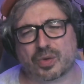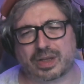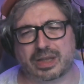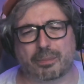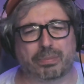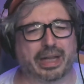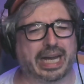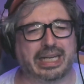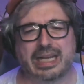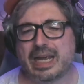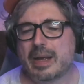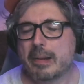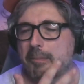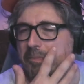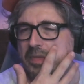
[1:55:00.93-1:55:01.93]
and the Blade.
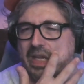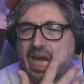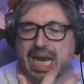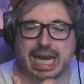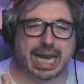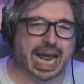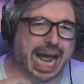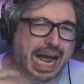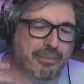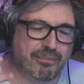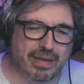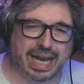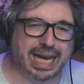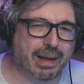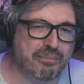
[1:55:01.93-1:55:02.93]
And
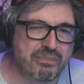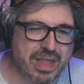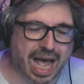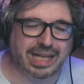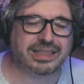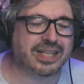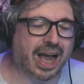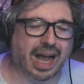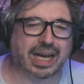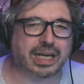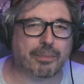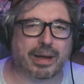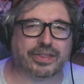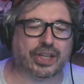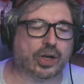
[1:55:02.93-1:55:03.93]
I'm not talking
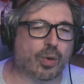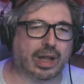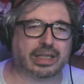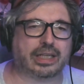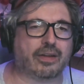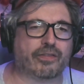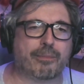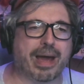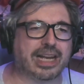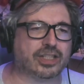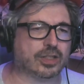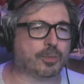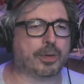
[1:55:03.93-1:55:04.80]
about the quality of the matches.